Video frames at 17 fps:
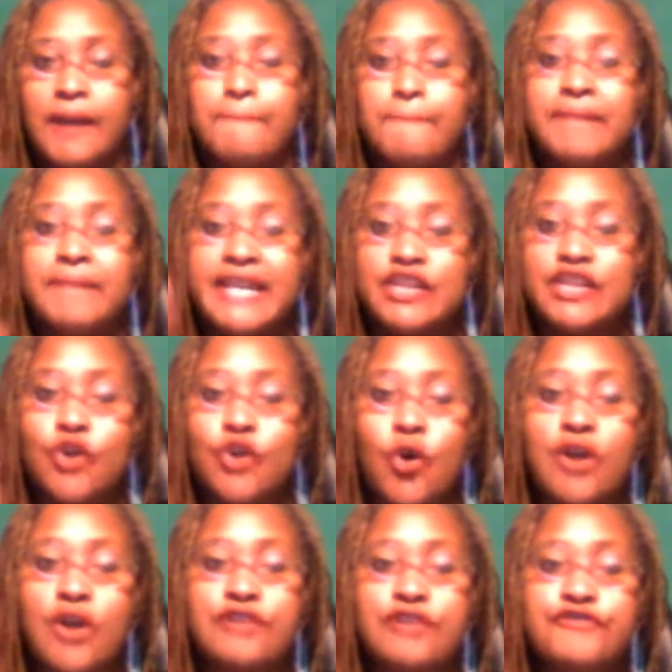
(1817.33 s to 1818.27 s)
But in
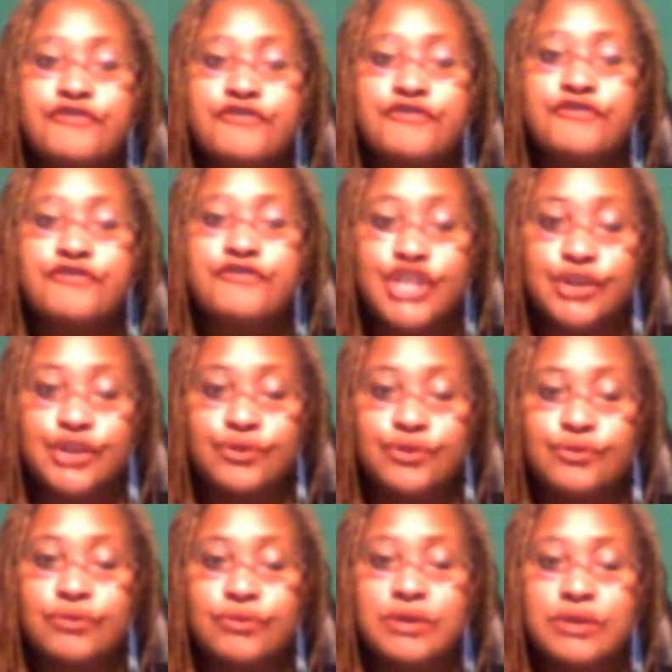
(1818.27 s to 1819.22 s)
order for
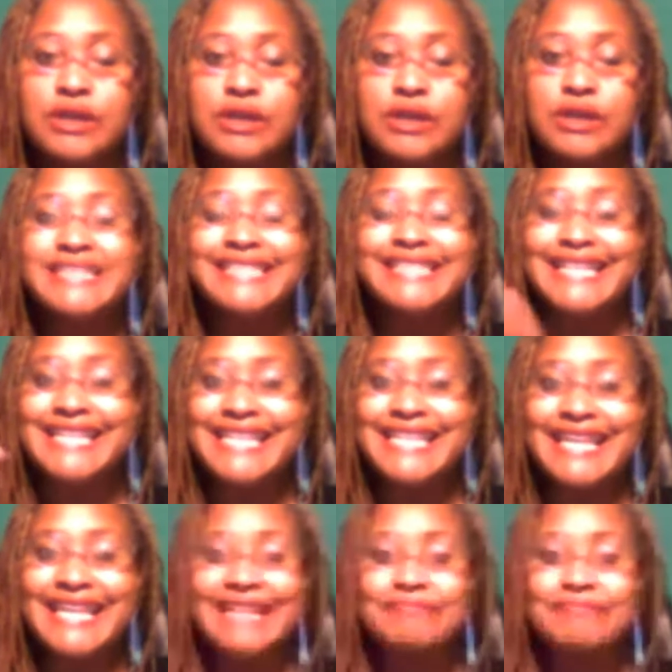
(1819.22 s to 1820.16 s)
you to
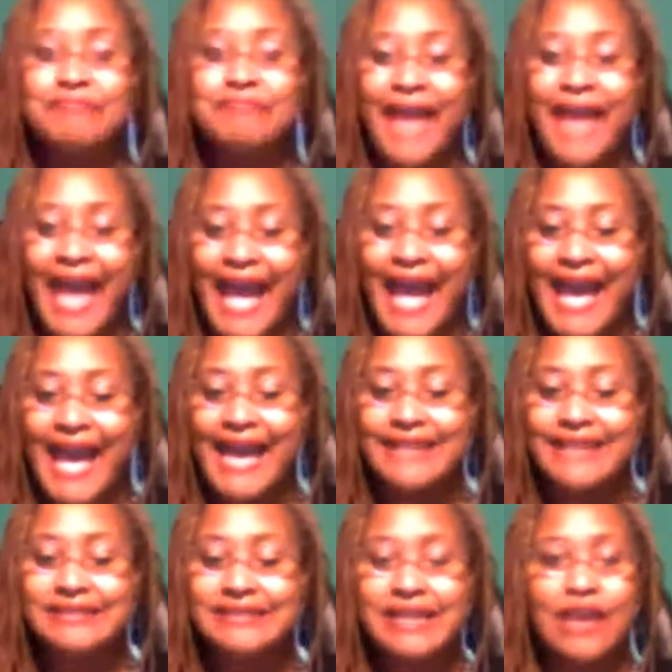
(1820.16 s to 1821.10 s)
get
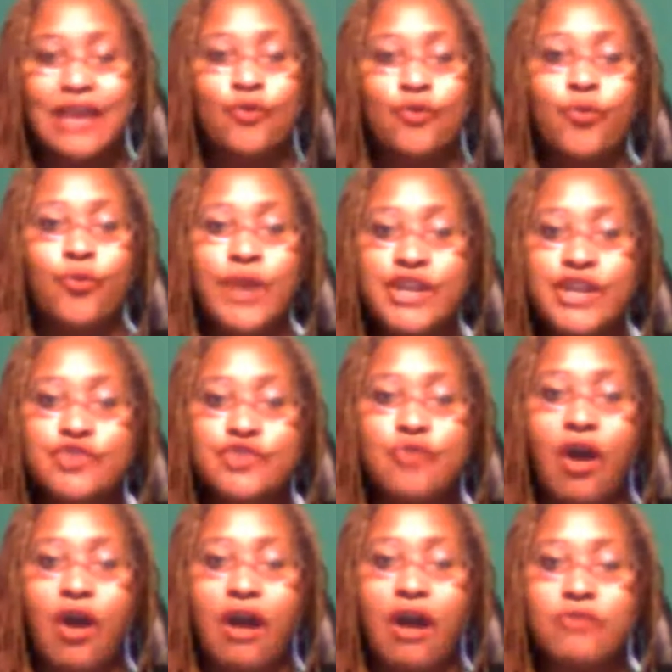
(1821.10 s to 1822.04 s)
past where
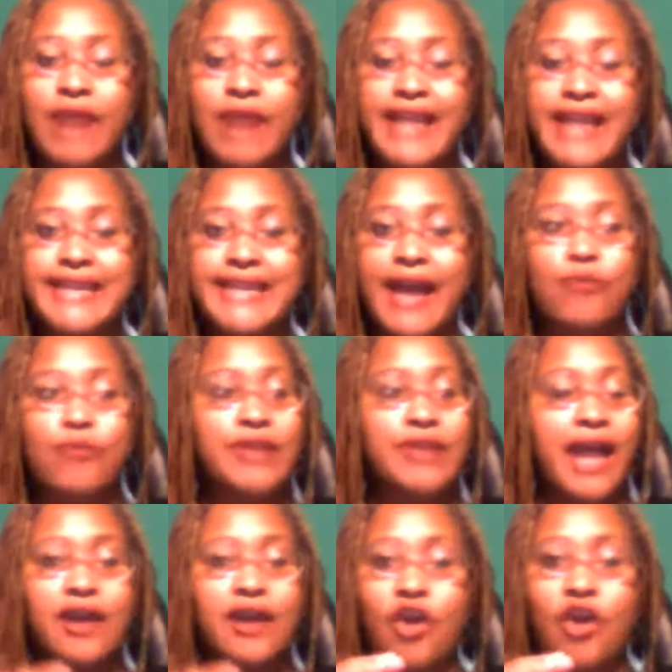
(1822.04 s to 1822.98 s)
you are right now,
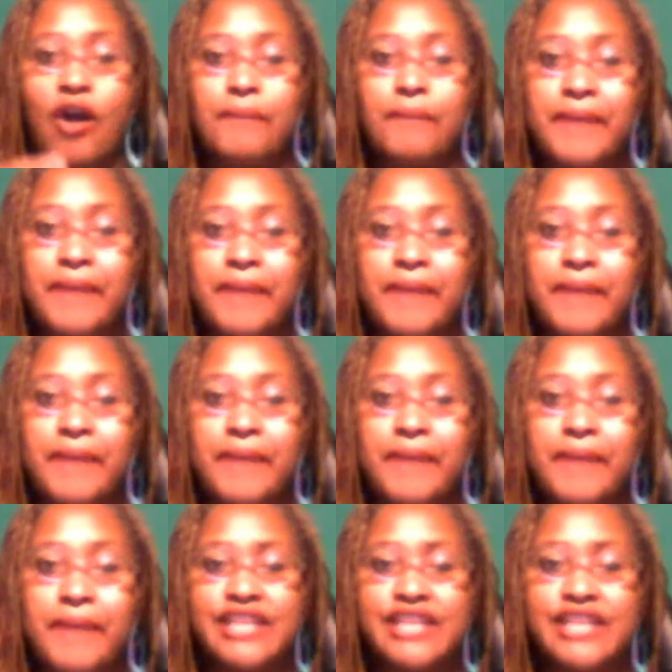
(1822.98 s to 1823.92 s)
what I call
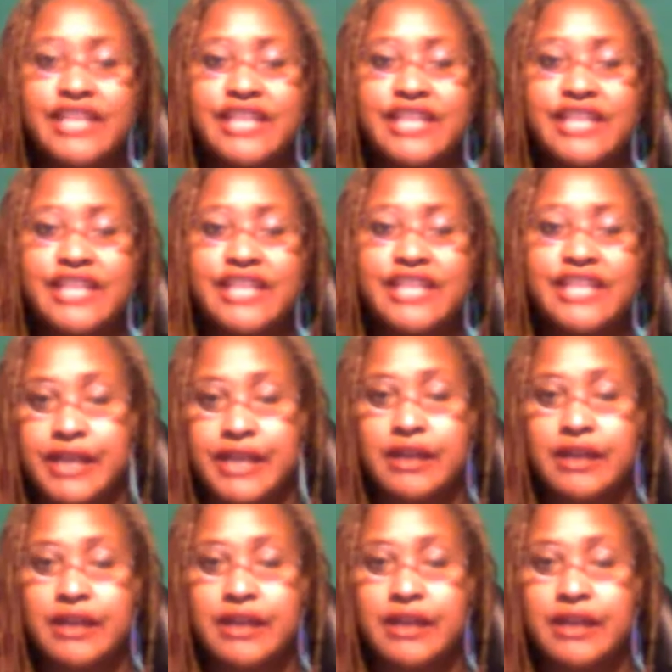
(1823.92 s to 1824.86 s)
paycheck
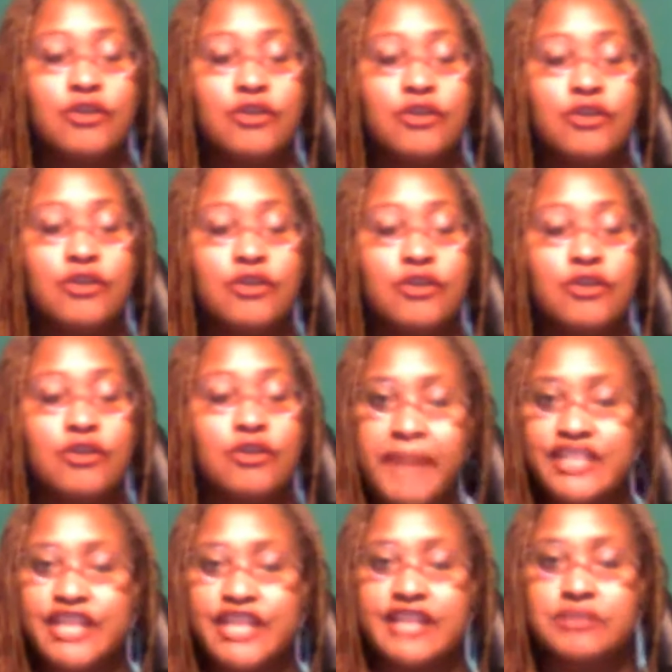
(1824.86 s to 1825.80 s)
poverty, going from
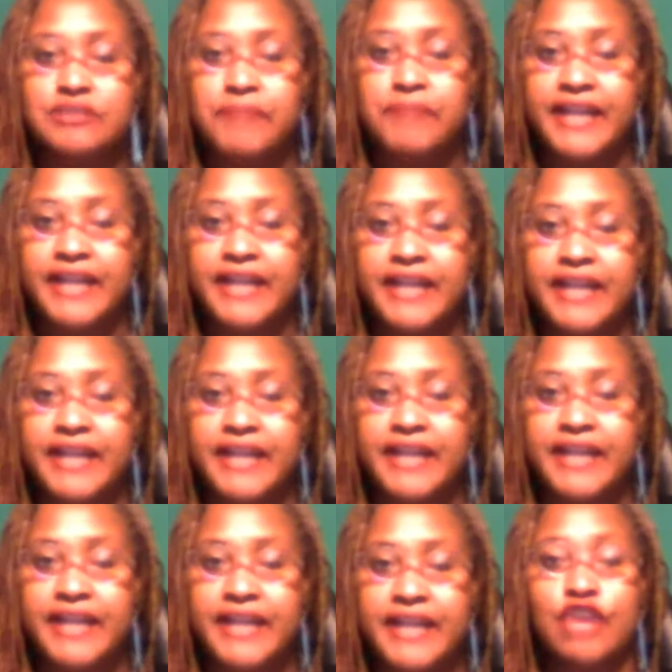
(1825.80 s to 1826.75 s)
paycheck to
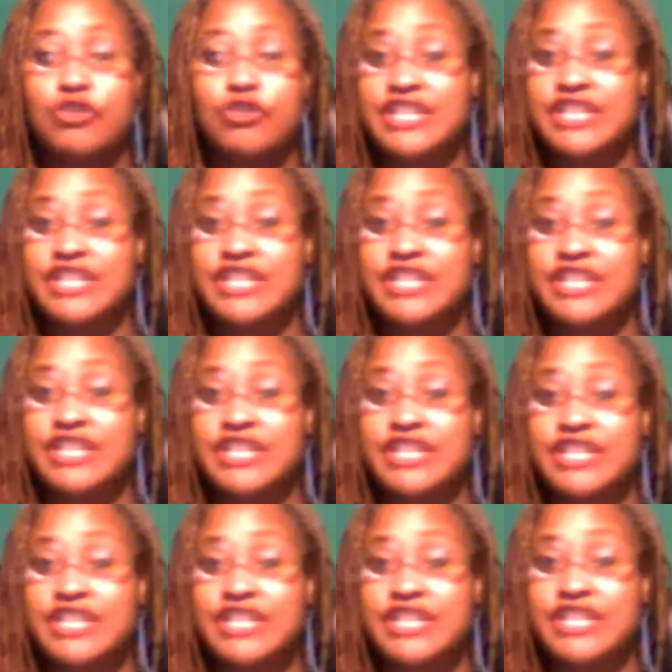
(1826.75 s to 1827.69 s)
paycheck or just getting to a
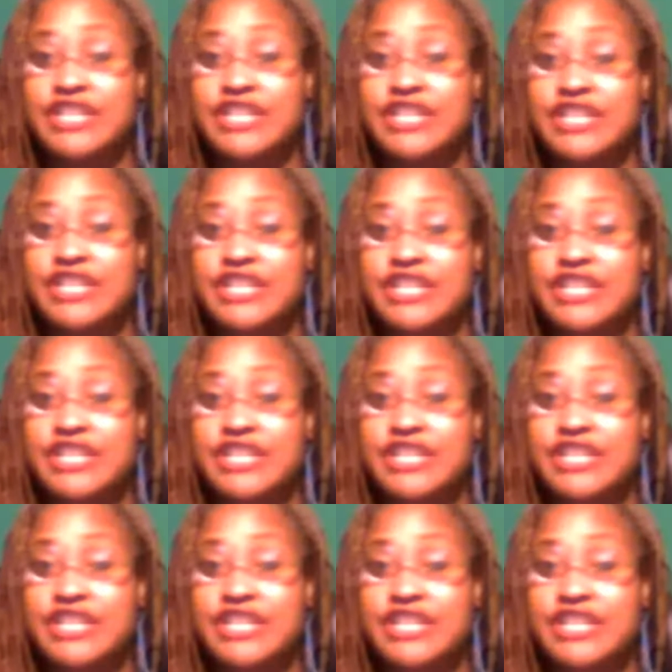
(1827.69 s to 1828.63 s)
paycheck
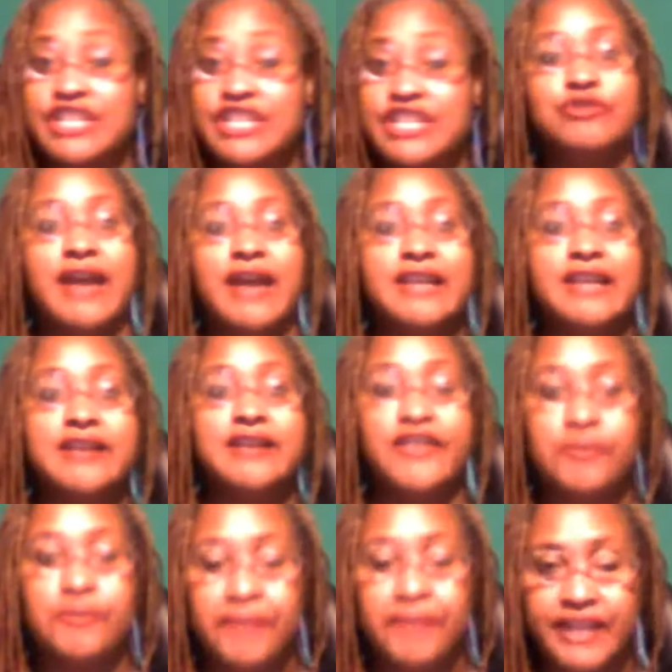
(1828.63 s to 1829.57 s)
and hoping that you
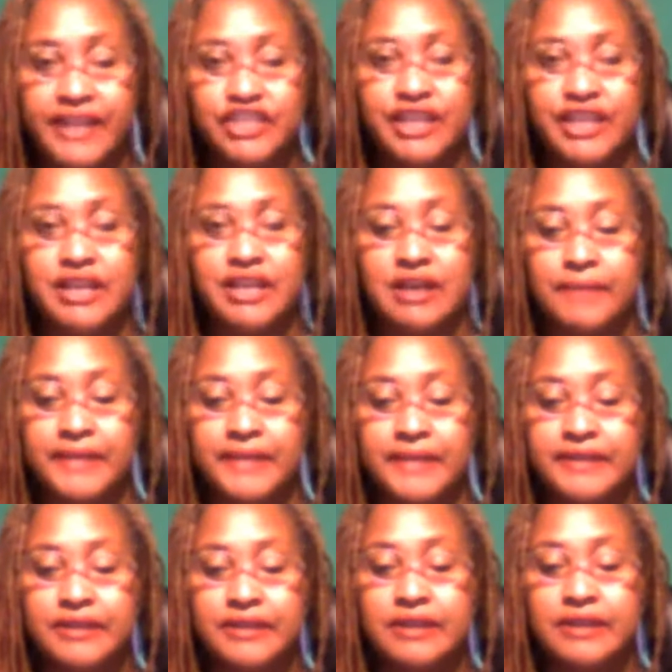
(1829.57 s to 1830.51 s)
got another paycheck
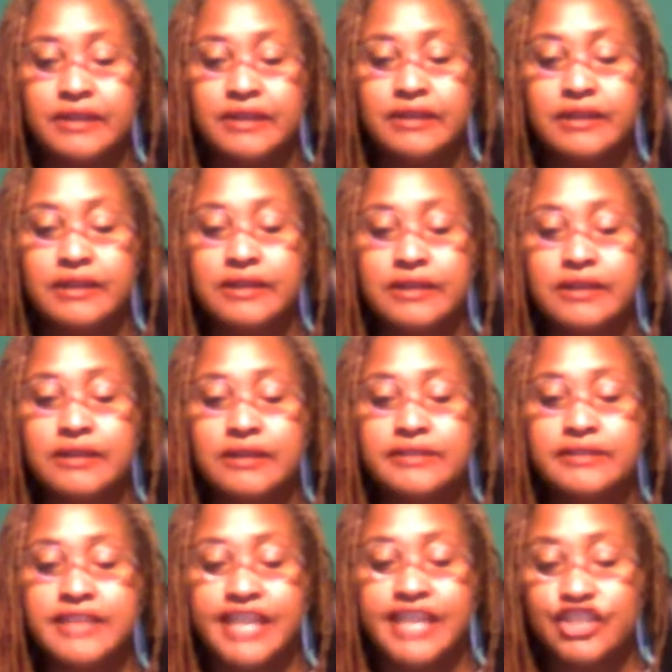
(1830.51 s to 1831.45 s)
coming
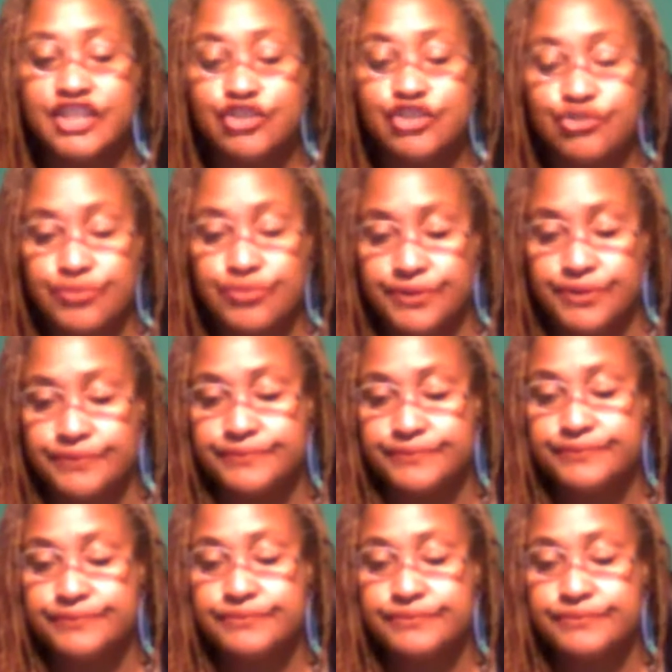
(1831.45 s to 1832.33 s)
to get you through.